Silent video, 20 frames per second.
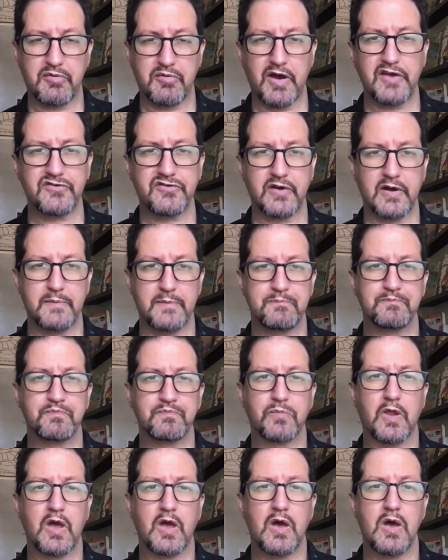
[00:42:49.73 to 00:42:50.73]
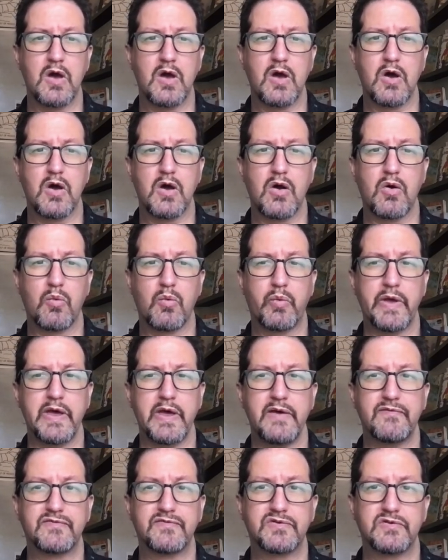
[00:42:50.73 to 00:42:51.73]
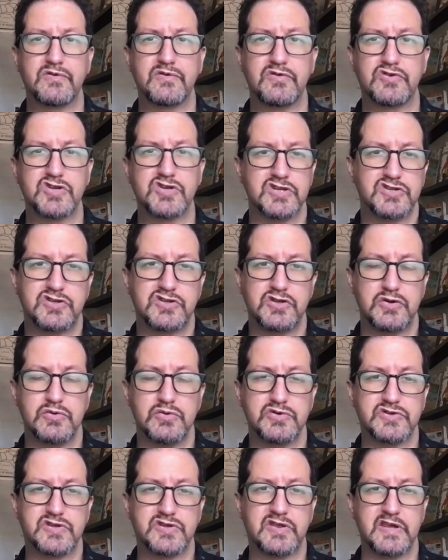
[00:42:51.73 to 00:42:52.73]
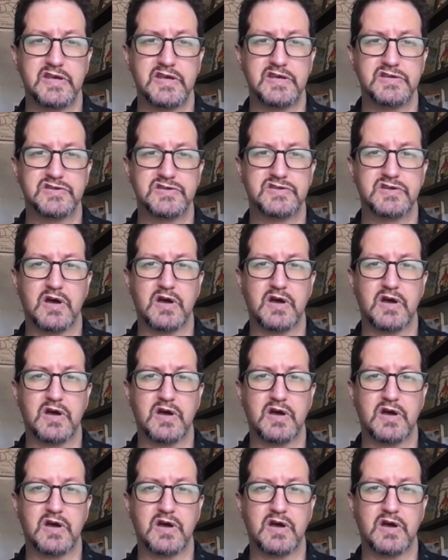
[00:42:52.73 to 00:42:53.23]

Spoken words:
it, we've just used these